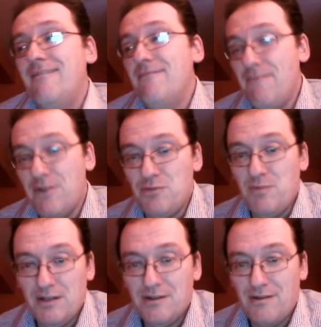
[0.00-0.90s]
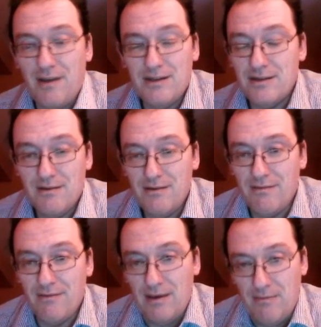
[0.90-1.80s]
Which means that
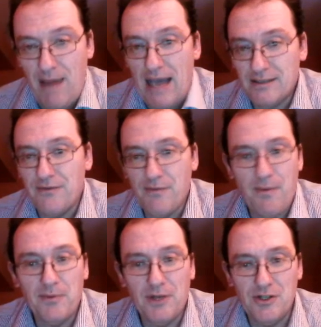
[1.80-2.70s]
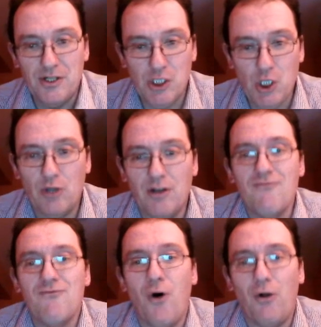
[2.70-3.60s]
the mass of the population is not
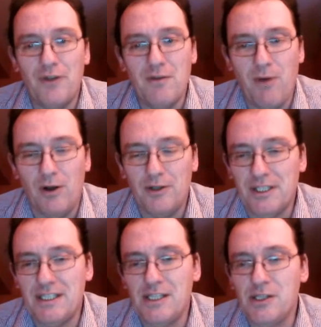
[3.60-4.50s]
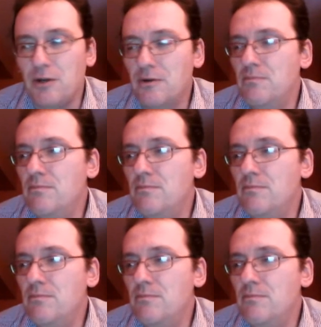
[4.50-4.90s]
involved in politics, is not